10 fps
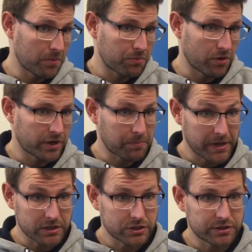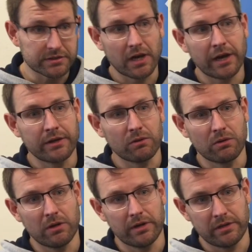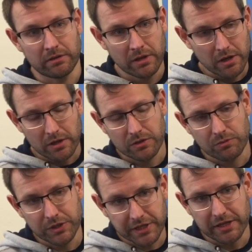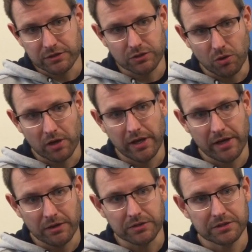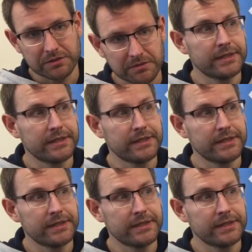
in product package design or in retail store layouts.